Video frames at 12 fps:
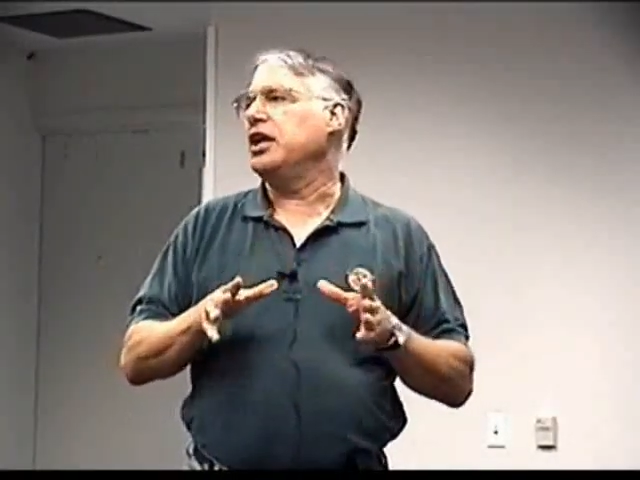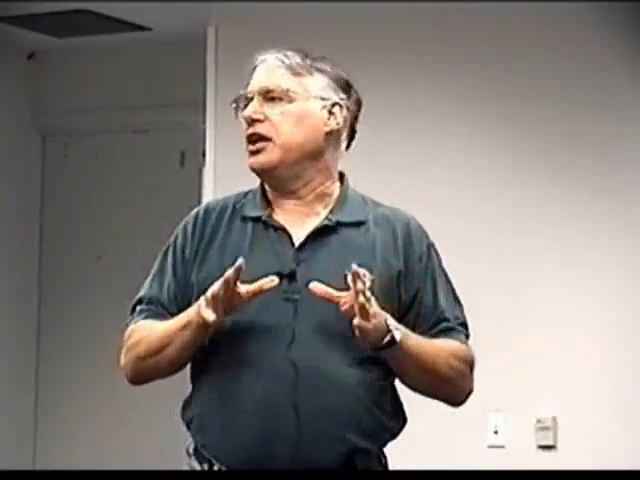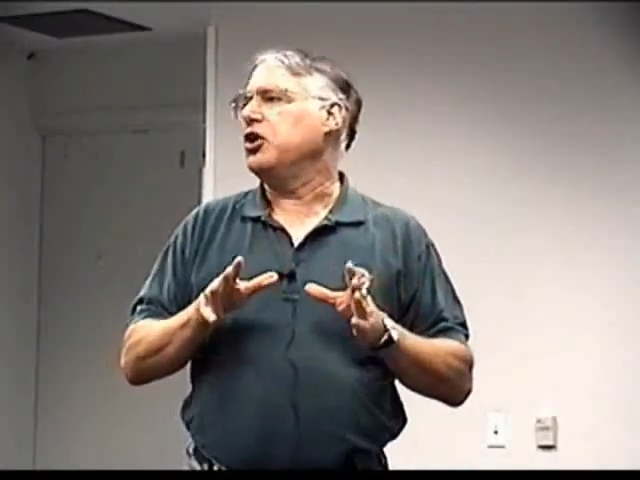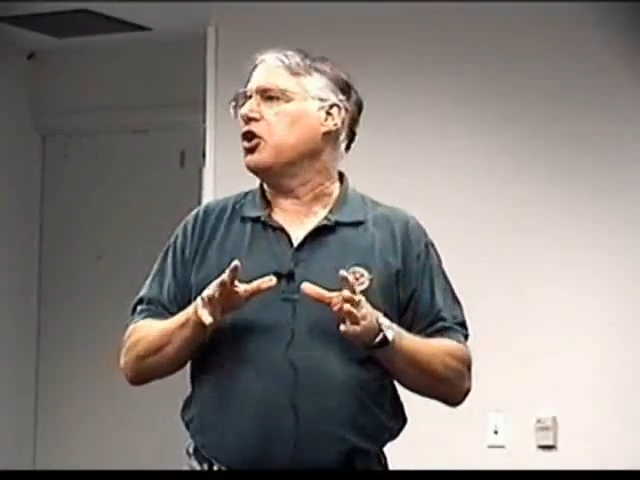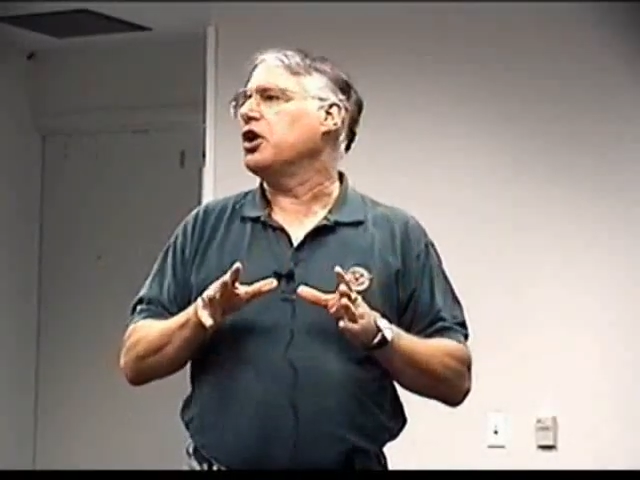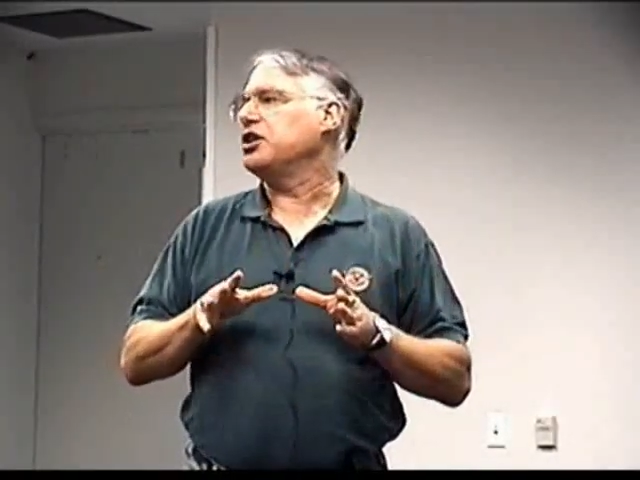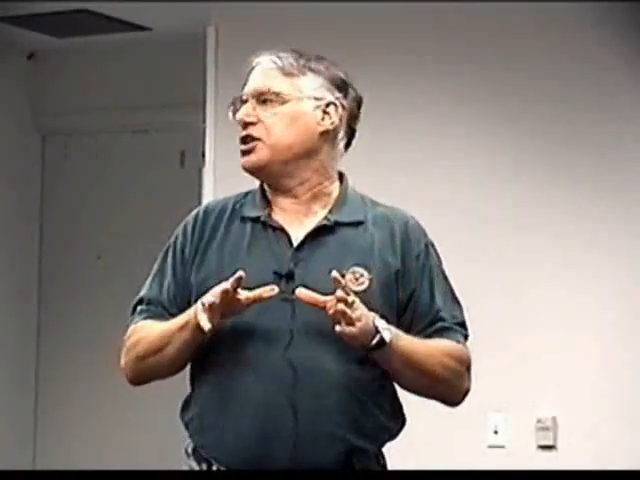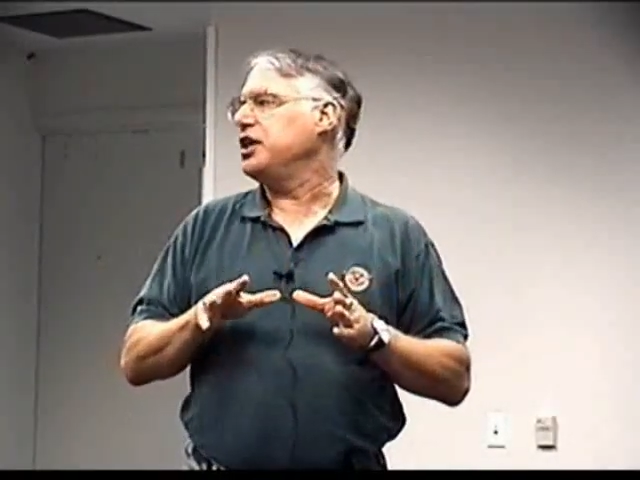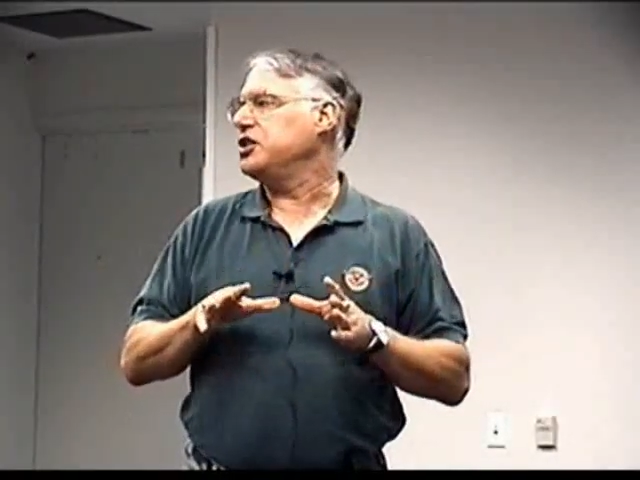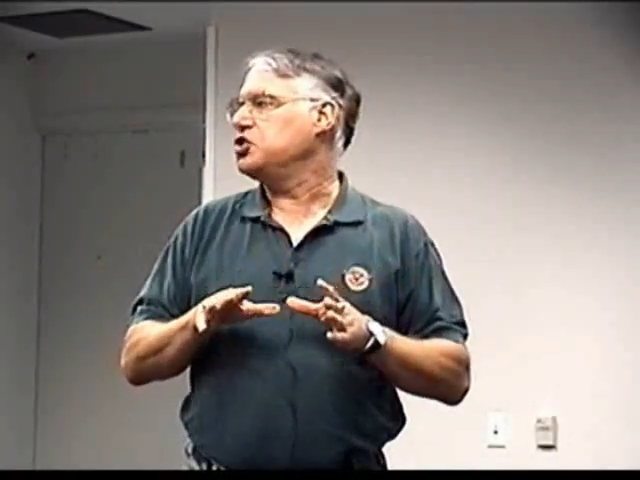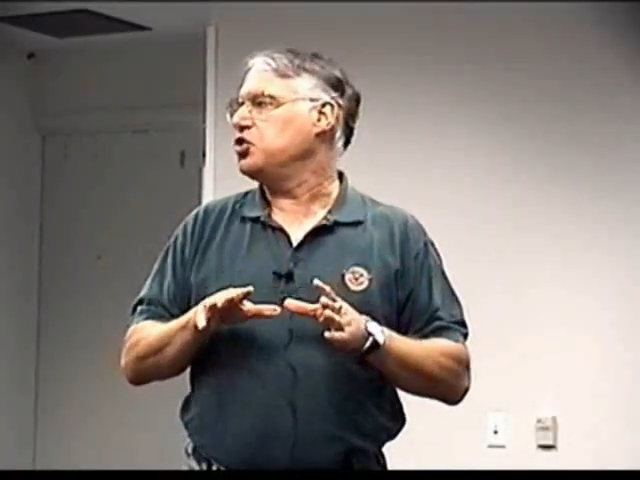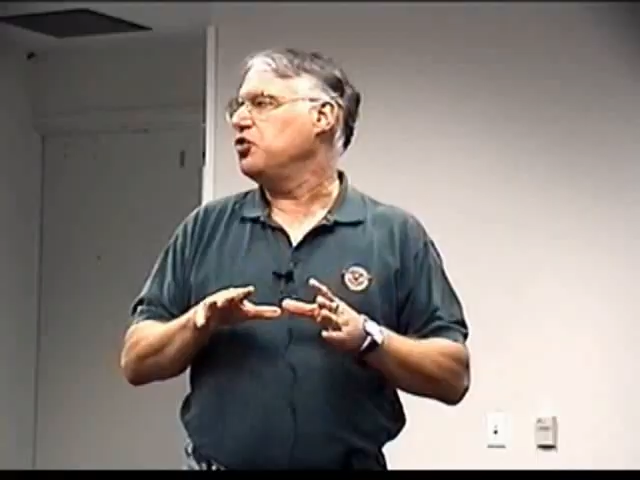and
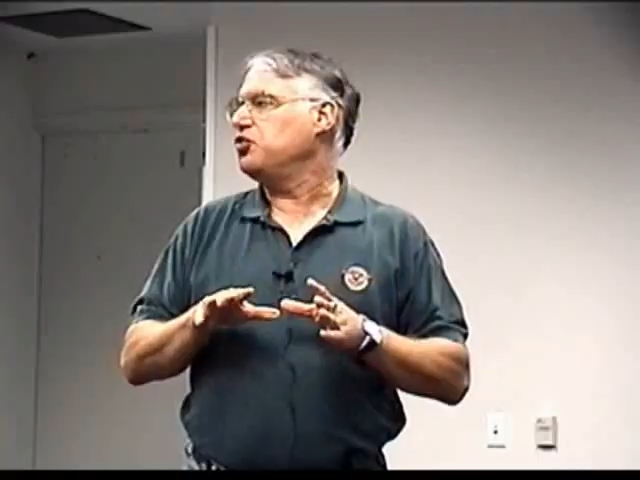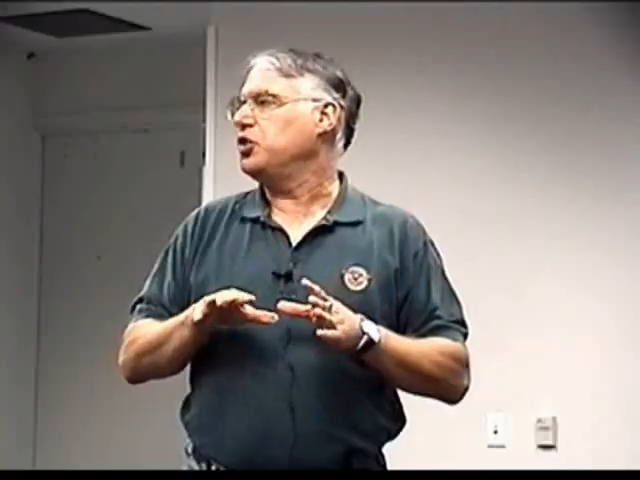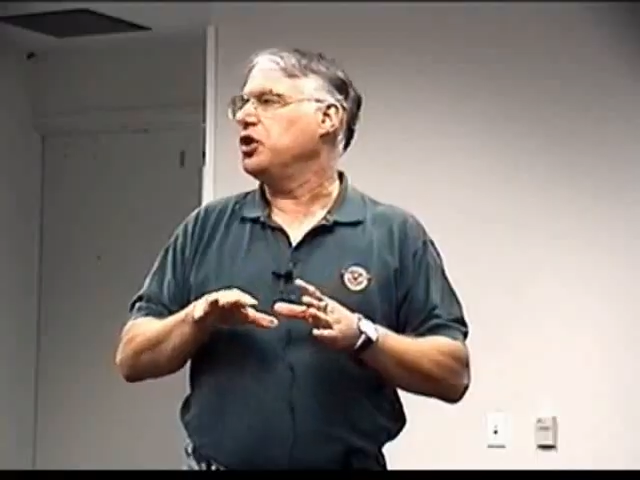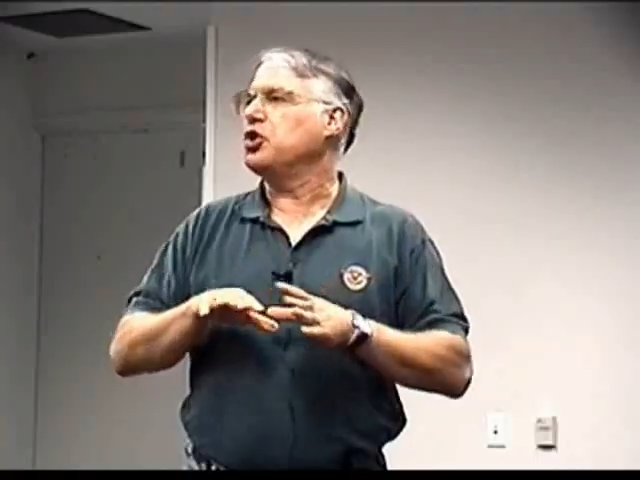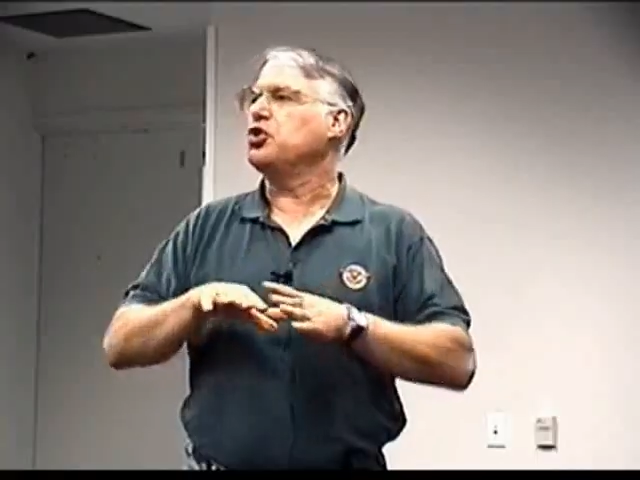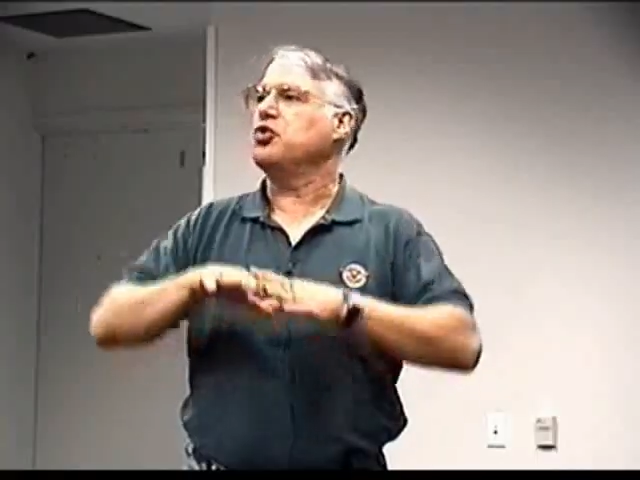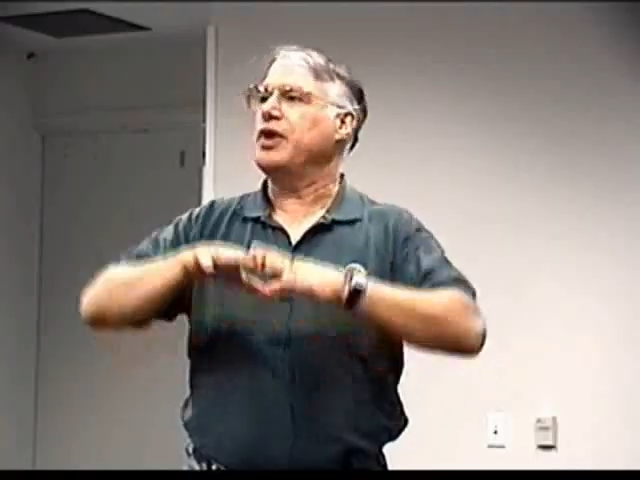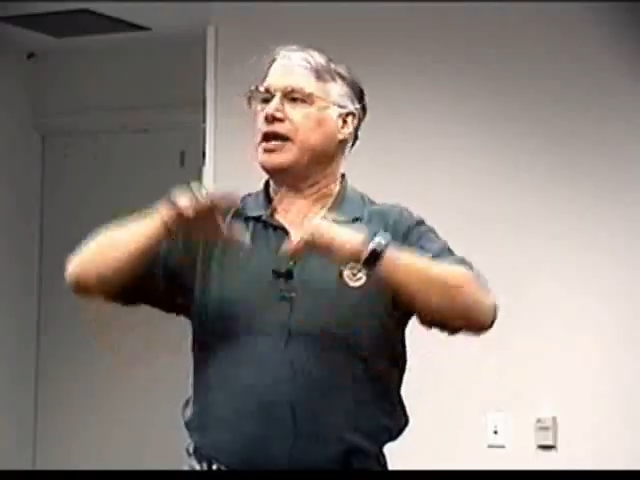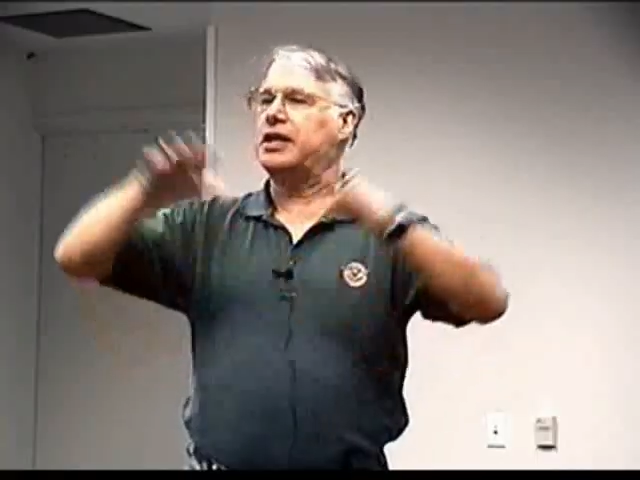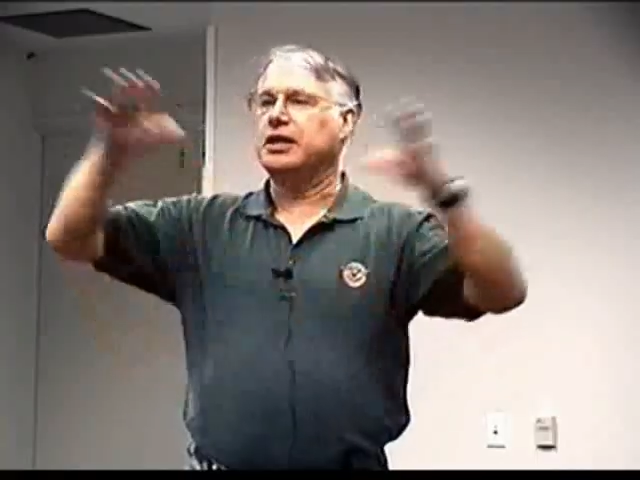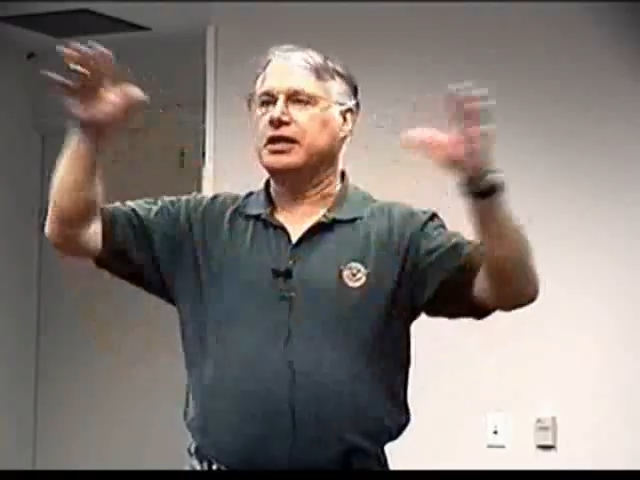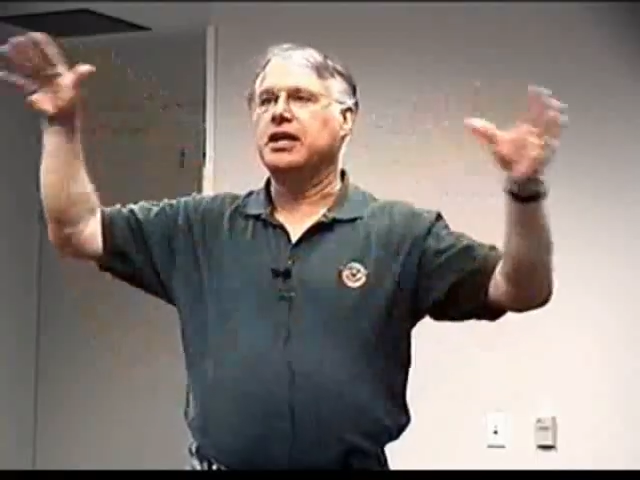architect software
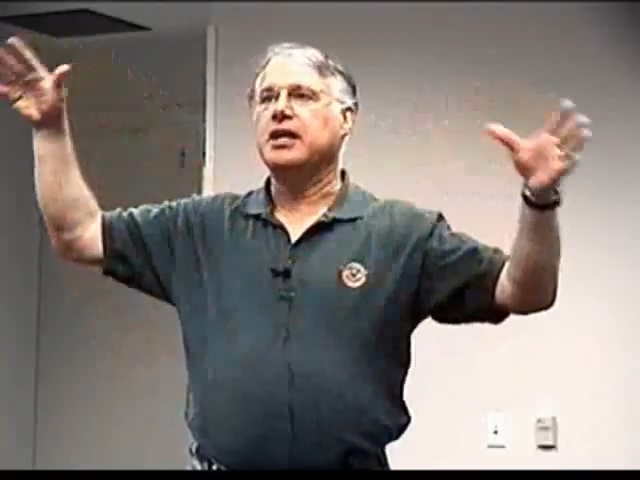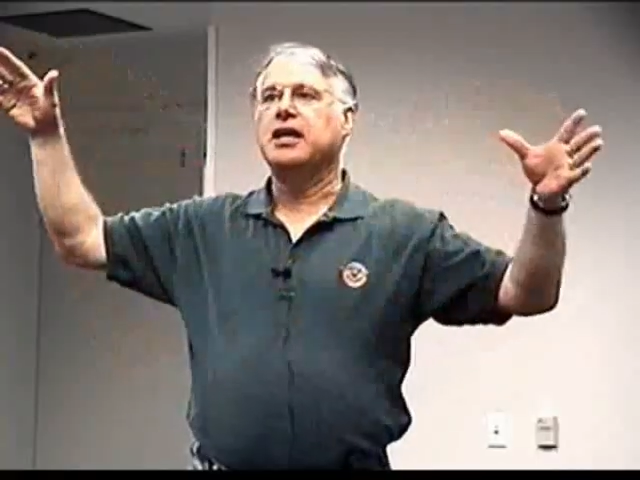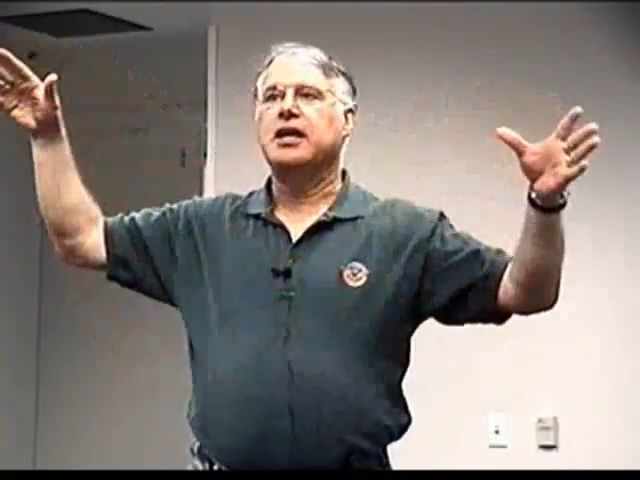correctly